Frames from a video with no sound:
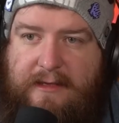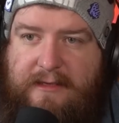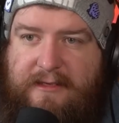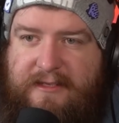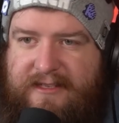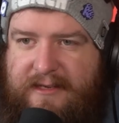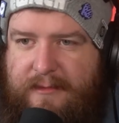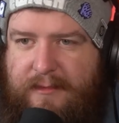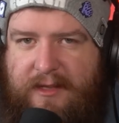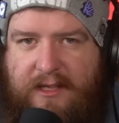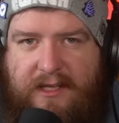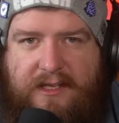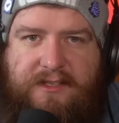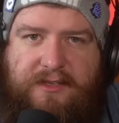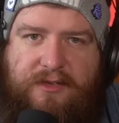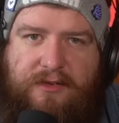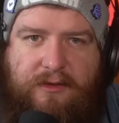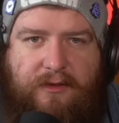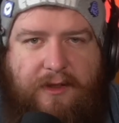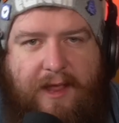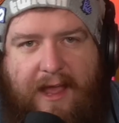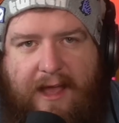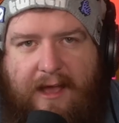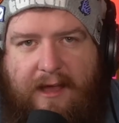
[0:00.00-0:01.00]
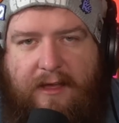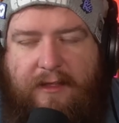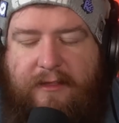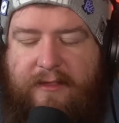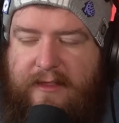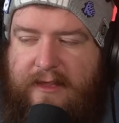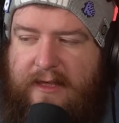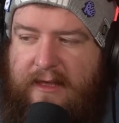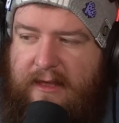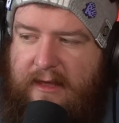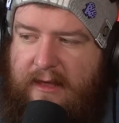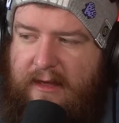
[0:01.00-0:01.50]
similar to how
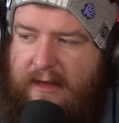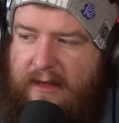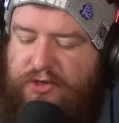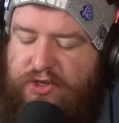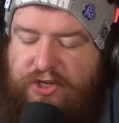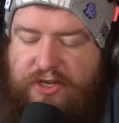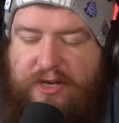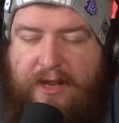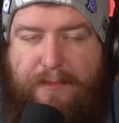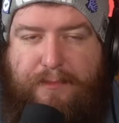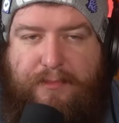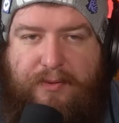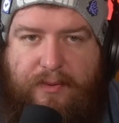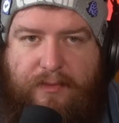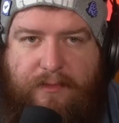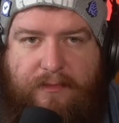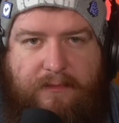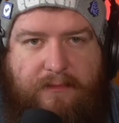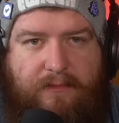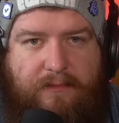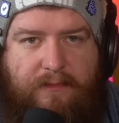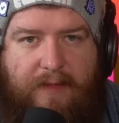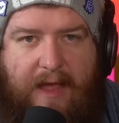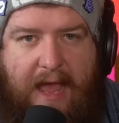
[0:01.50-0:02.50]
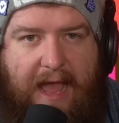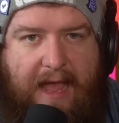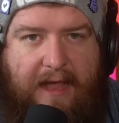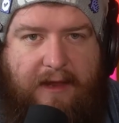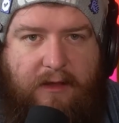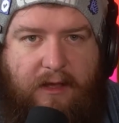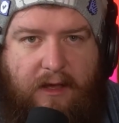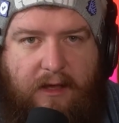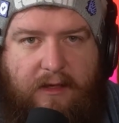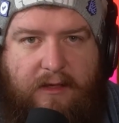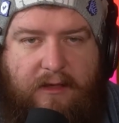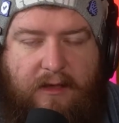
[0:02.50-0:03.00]
the ship
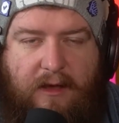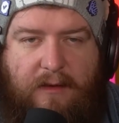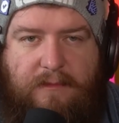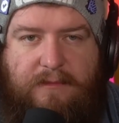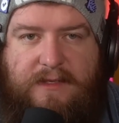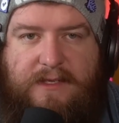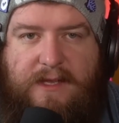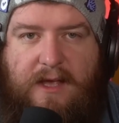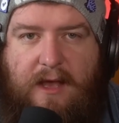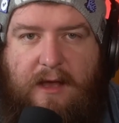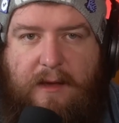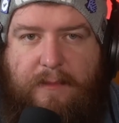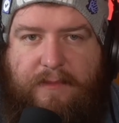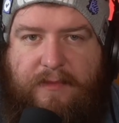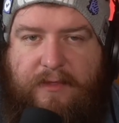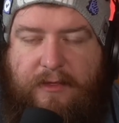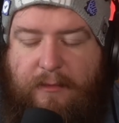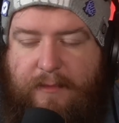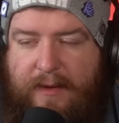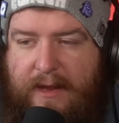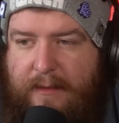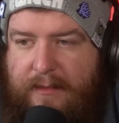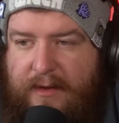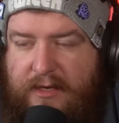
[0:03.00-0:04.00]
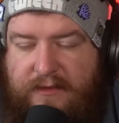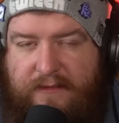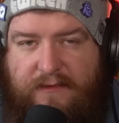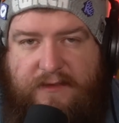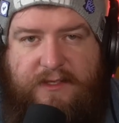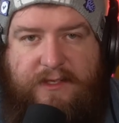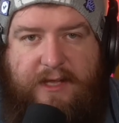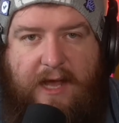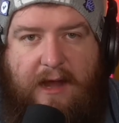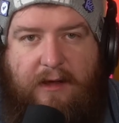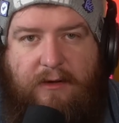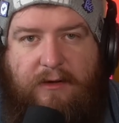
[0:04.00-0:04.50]
hangar comes up. There'll be a bunch of
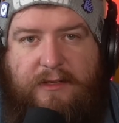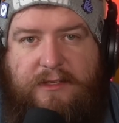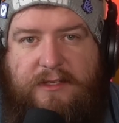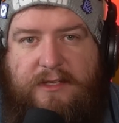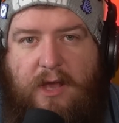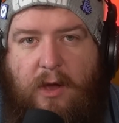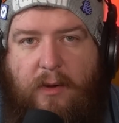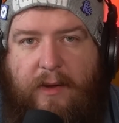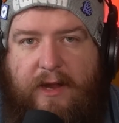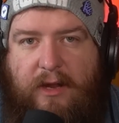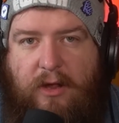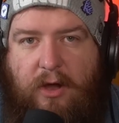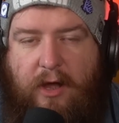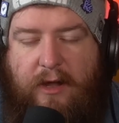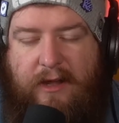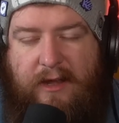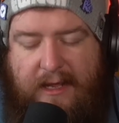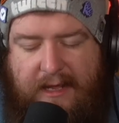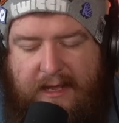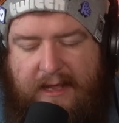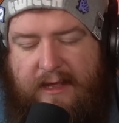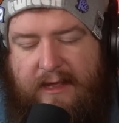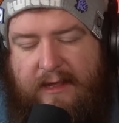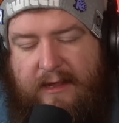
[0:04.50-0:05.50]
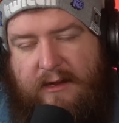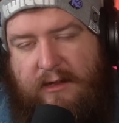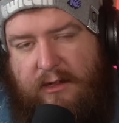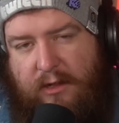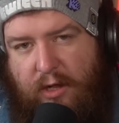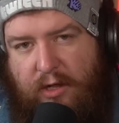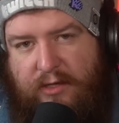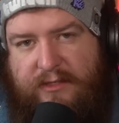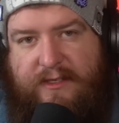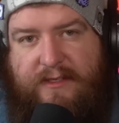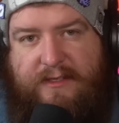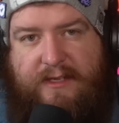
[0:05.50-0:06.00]
sirens going on. It
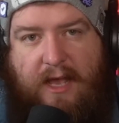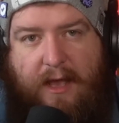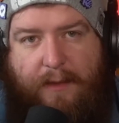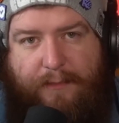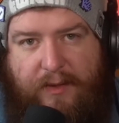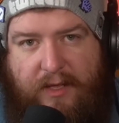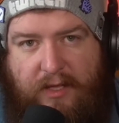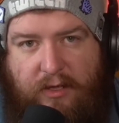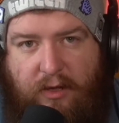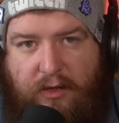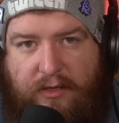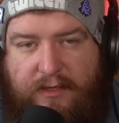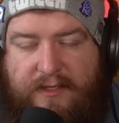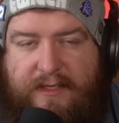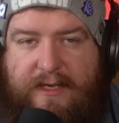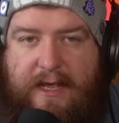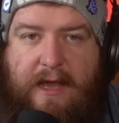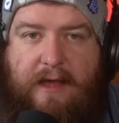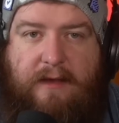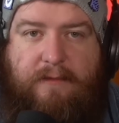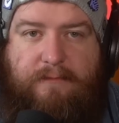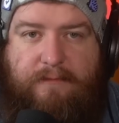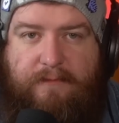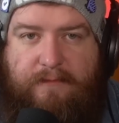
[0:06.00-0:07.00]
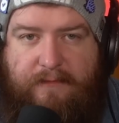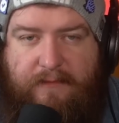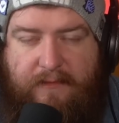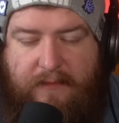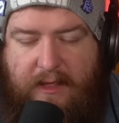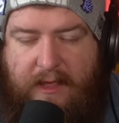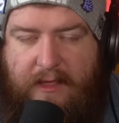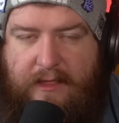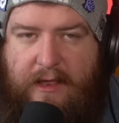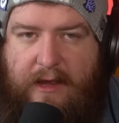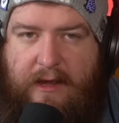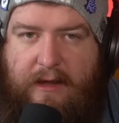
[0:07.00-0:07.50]
closes up, it goes down,
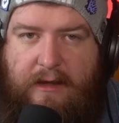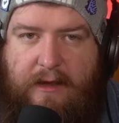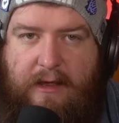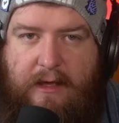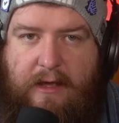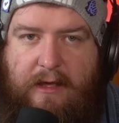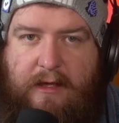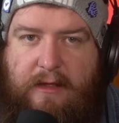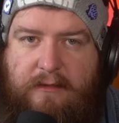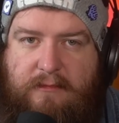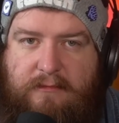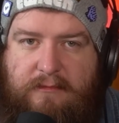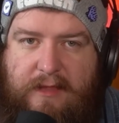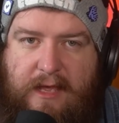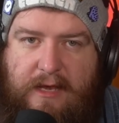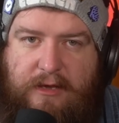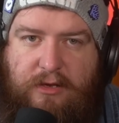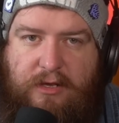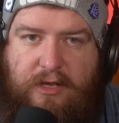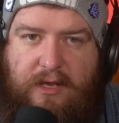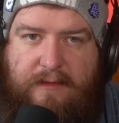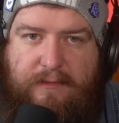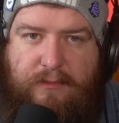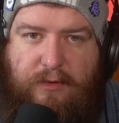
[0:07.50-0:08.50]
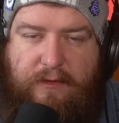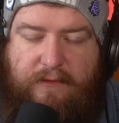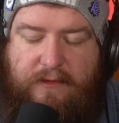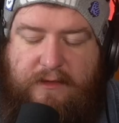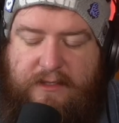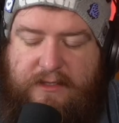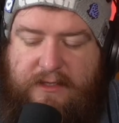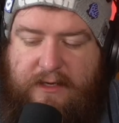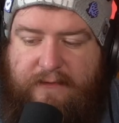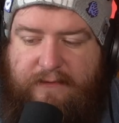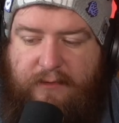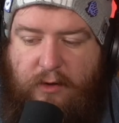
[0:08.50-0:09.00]
and then you can move your
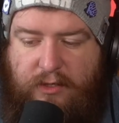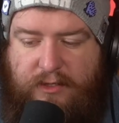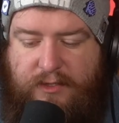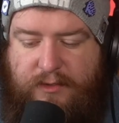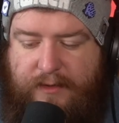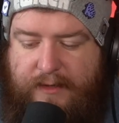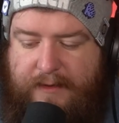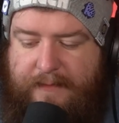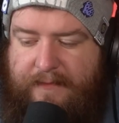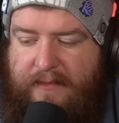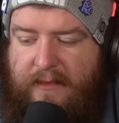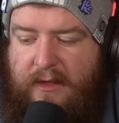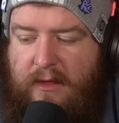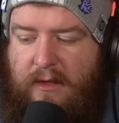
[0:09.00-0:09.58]
stuff onto it.